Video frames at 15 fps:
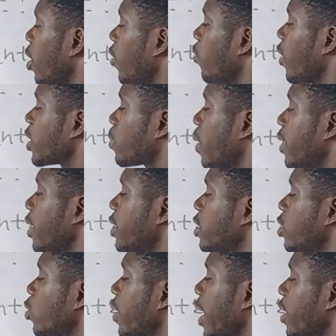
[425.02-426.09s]
if you expand it,
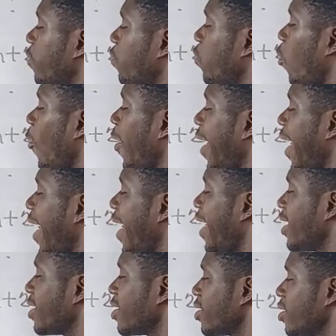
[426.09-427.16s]
you get
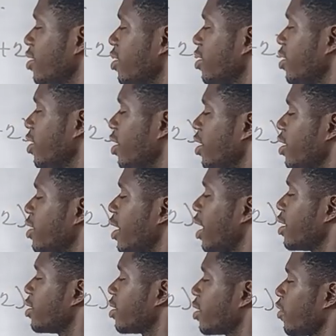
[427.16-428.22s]
4n,
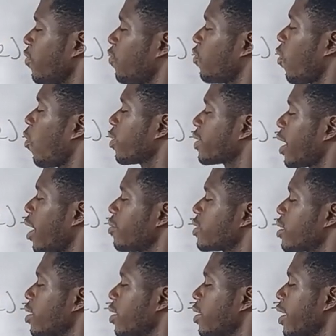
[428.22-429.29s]
then 4 times
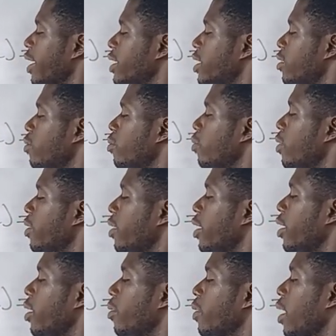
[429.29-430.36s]
negative 3
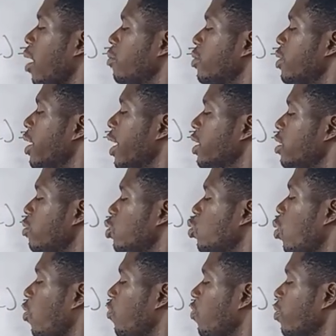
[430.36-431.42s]
becomes negative
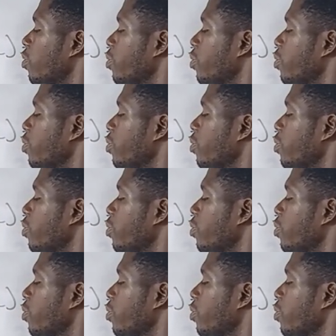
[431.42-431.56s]
12.